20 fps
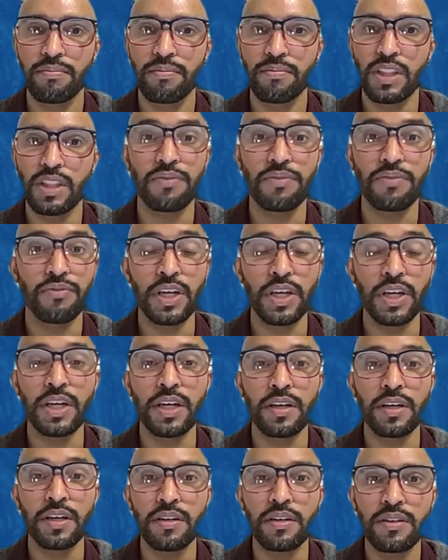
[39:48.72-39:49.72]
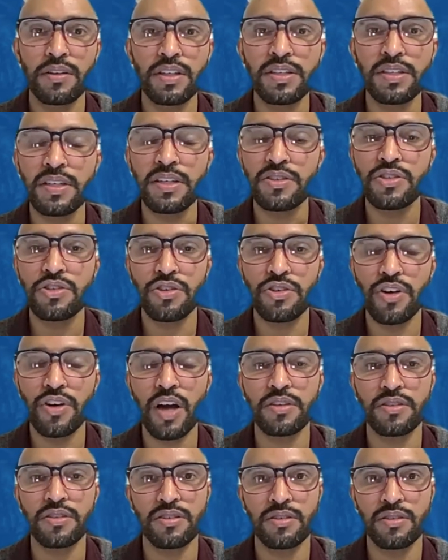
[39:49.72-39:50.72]
The fear, the
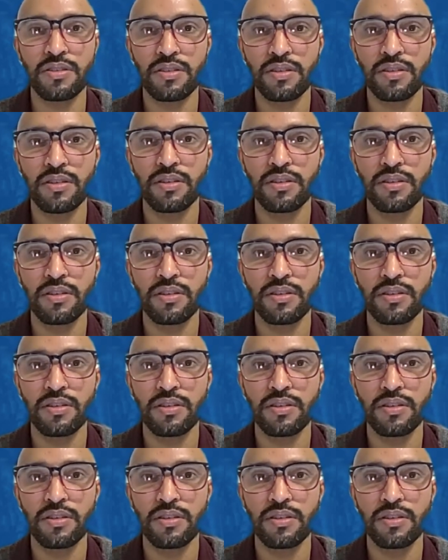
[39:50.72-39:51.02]
distrust,